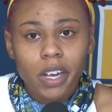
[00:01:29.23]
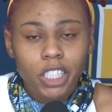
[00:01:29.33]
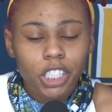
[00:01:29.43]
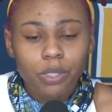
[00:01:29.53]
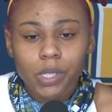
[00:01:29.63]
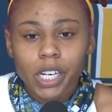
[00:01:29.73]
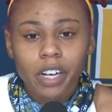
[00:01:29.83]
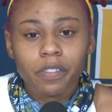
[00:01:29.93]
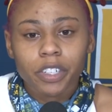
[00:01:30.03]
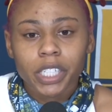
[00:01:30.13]
Just
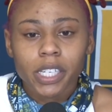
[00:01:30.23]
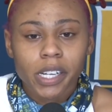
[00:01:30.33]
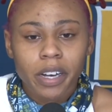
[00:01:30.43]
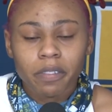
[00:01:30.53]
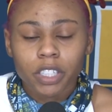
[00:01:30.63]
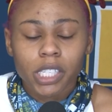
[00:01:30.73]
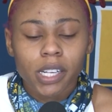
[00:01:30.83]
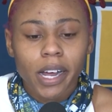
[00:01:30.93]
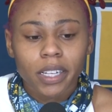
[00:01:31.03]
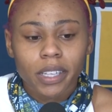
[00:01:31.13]
recovery and everything
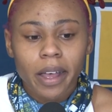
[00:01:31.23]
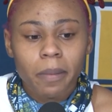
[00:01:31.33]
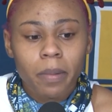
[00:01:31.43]
like that.